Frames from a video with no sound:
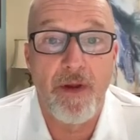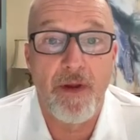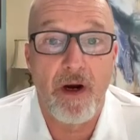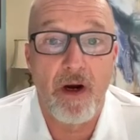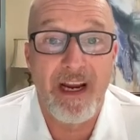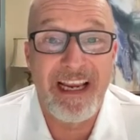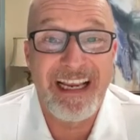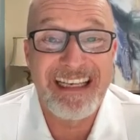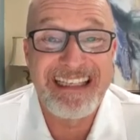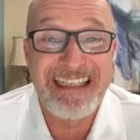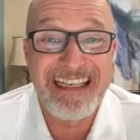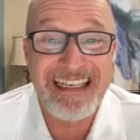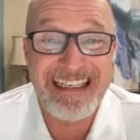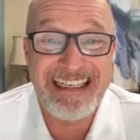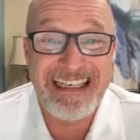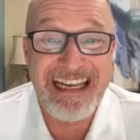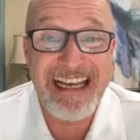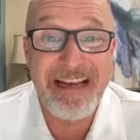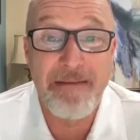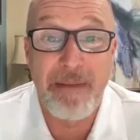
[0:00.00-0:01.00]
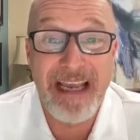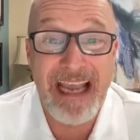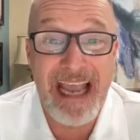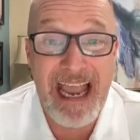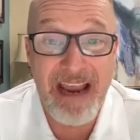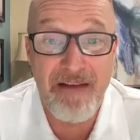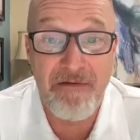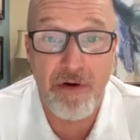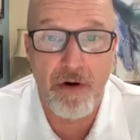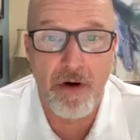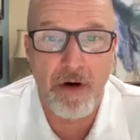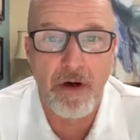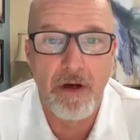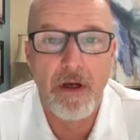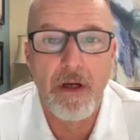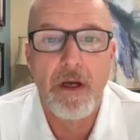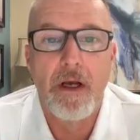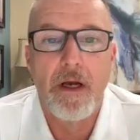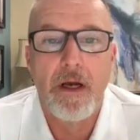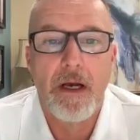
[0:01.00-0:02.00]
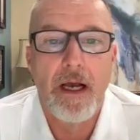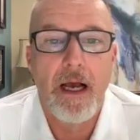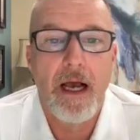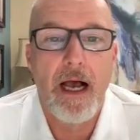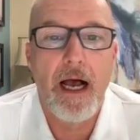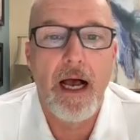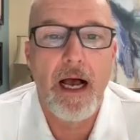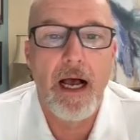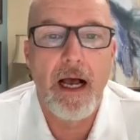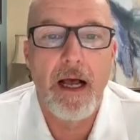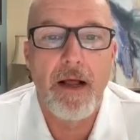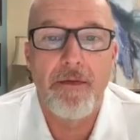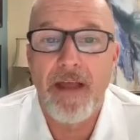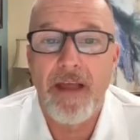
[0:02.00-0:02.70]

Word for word: their existing behavior uh, mm-hmm.